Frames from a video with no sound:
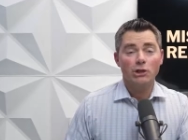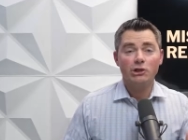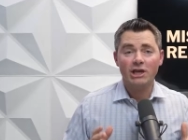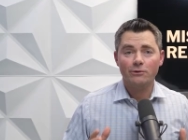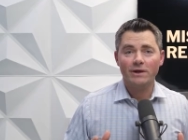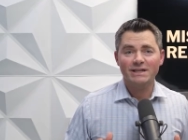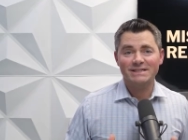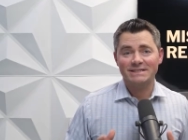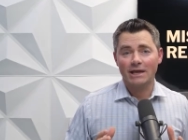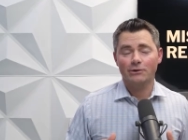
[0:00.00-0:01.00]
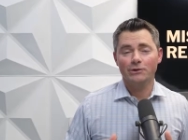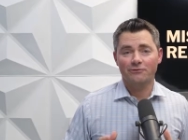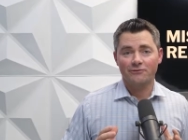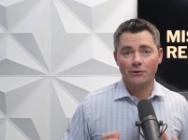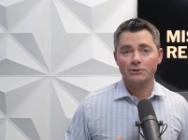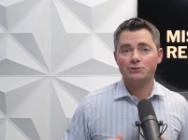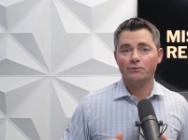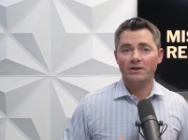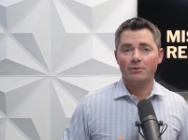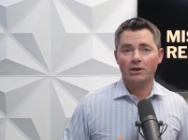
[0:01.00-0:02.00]
You getting ready to tackle your first
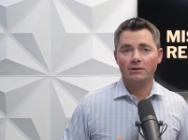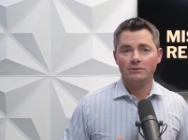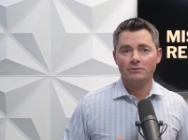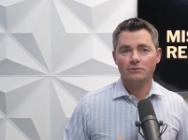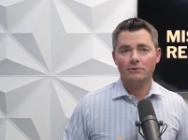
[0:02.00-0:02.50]
remodel?